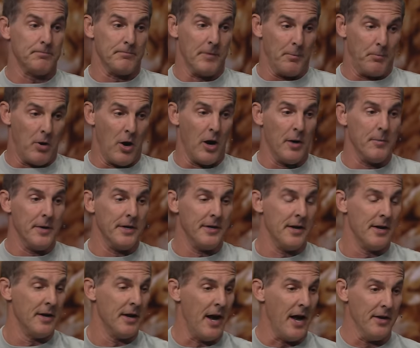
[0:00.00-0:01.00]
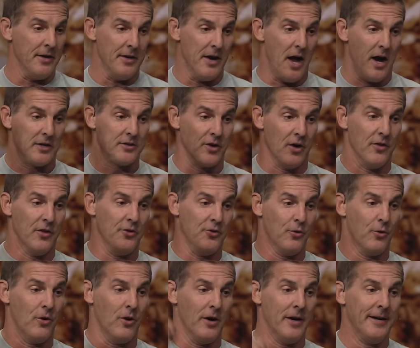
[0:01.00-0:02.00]
apartment, I knocked on the
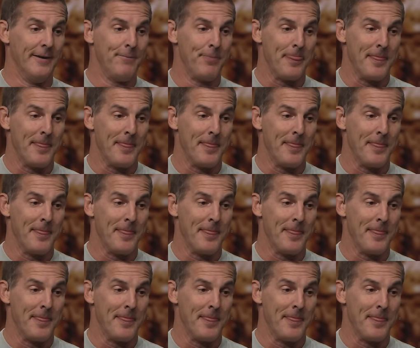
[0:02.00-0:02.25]
door,